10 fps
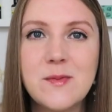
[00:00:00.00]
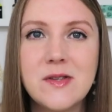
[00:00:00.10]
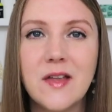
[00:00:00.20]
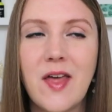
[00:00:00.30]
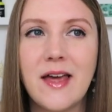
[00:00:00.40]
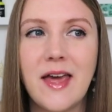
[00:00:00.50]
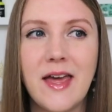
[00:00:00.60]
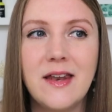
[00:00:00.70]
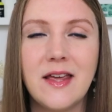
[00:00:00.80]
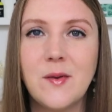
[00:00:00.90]
of smells like that
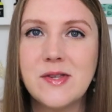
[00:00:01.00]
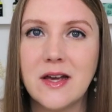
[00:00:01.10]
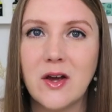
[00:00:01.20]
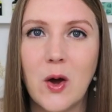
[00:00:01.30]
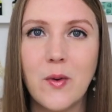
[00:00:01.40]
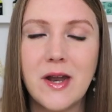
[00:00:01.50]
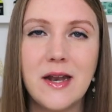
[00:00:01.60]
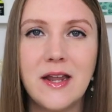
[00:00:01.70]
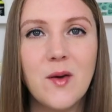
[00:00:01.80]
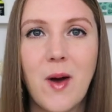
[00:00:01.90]
candy it was like a
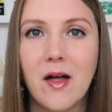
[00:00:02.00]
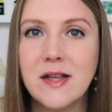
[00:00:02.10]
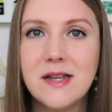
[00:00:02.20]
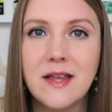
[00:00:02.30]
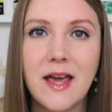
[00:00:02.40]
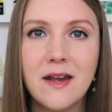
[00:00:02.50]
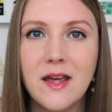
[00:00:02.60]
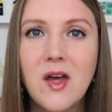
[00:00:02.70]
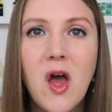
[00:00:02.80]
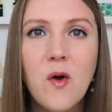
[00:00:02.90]
coconut neapolitan
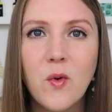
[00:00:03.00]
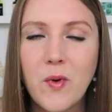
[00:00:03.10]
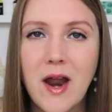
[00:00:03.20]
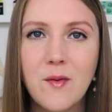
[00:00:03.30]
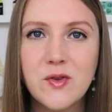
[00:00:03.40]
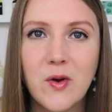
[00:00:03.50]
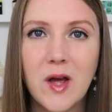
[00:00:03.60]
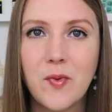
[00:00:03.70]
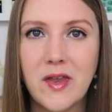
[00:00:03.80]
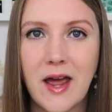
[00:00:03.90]
candy from when i was
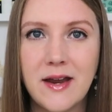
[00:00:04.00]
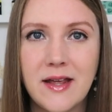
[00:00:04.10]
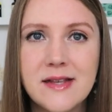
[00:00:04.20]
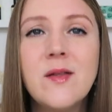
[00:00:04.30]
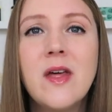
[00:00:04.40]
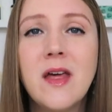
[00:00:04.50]
growing up in the 90s